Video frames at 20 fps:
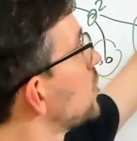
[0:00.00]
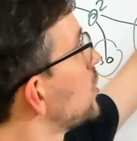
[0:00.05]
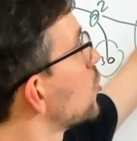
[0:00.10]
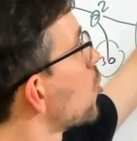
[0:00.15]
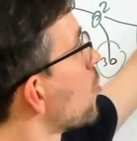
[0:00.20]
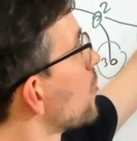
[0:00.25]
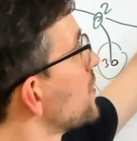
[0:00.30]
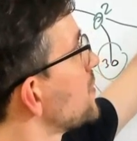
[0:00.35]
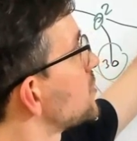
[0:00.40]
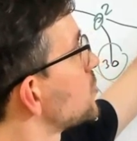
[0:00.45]

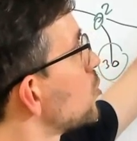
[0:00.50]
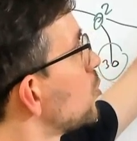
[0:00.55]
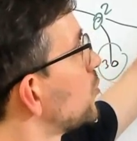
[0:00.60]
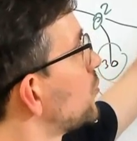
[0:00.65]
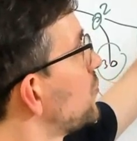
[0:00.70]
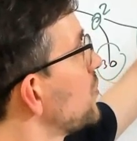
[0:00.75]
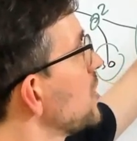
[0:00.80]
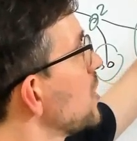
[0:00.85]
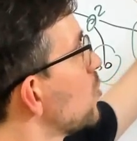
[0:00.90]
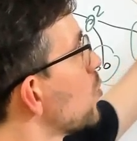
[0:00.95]
know this
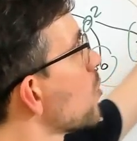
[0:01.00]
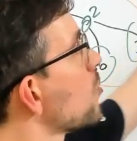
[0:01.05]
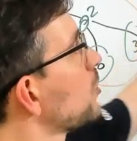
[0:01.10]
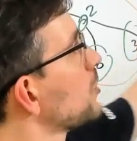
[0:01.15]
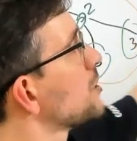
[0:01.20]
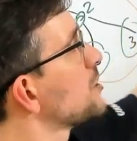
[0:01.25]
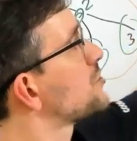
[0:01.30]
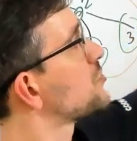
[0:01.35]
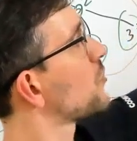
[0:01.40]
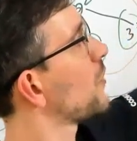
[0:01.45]
node V, we
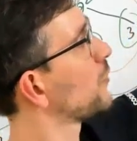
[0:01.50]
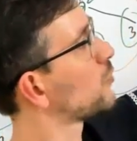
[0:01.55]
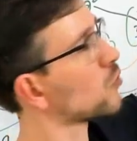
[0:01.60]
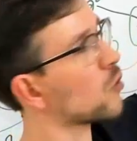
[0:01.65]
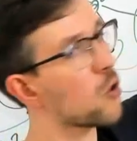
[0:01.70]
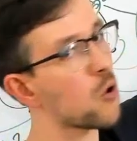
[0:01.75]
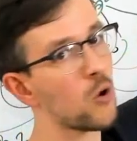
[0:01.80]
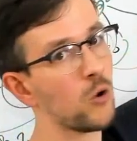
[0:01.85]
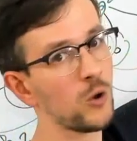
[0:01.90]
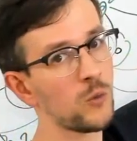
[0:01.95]
will iterate
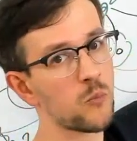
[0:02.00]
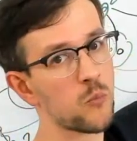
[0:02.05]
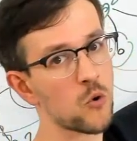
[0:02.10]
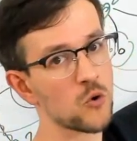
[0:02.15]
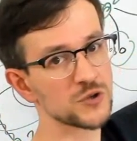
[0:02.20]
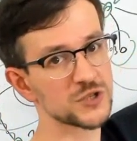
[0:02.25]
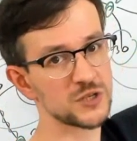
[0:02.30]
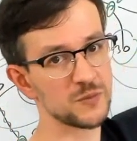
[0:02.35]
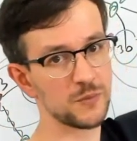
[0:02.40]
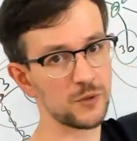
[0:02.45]
through all
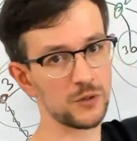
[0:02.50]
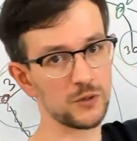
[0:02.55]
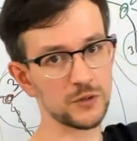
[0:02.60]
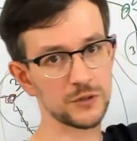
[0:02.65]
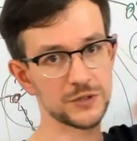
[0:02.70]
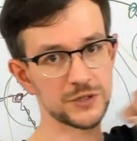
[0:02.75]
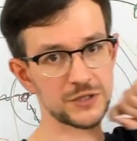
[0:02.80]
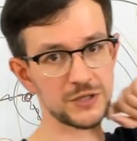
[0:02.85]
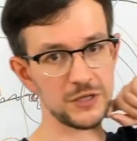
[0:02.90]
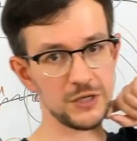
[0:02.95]
possible
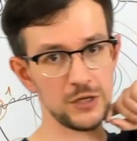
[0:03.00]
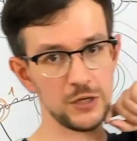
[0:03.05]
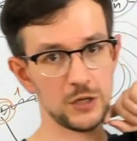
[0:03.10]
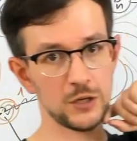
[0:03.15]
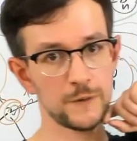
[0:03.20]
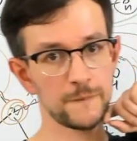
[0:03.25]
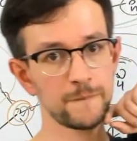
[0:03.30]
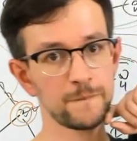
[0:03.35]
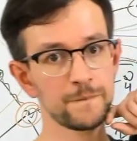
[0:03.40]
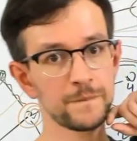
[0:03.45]
C.
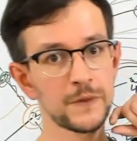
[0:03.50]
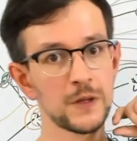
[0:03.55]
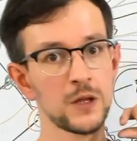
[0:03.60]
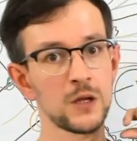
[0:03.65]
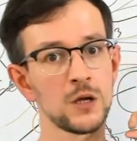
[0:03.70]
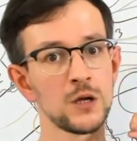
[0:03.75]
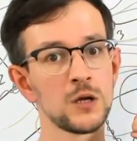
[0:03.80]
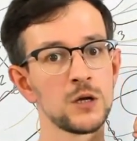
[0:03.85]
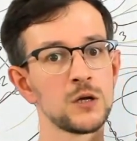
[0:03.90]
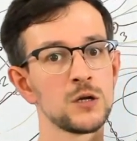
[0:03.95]

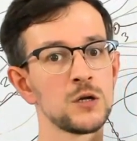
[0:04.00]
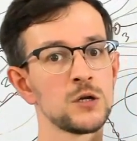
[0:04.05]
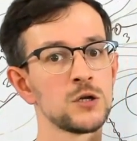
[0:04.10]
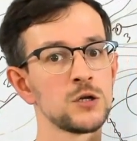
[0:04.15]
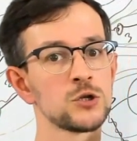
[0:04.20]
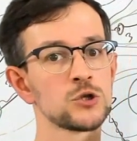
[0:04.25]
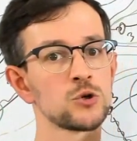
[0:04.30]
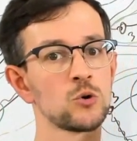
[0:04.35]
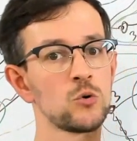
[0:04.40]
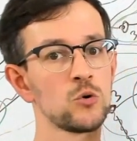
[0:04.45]

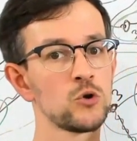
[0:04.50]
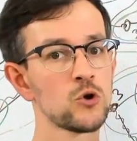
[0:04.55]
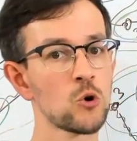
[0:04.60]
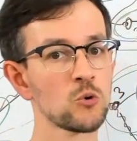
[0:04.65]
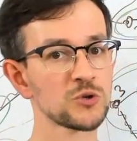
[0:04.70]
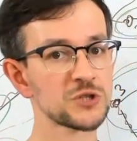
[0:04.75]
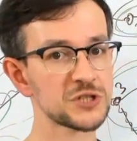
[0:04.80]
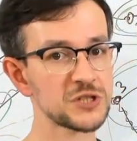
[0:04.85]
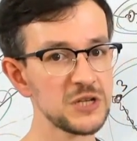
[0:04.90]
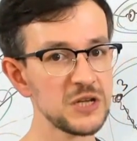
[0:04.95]
So
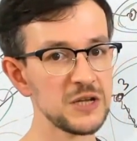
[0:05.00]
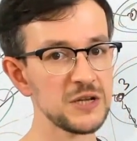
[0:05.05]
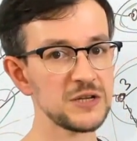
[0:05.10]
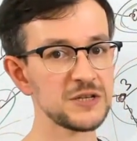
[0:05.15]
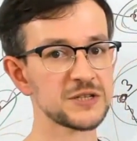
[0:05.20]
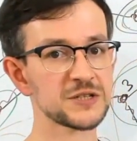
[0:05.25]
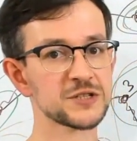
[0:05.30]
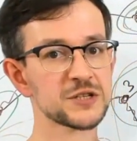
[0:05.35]
node C is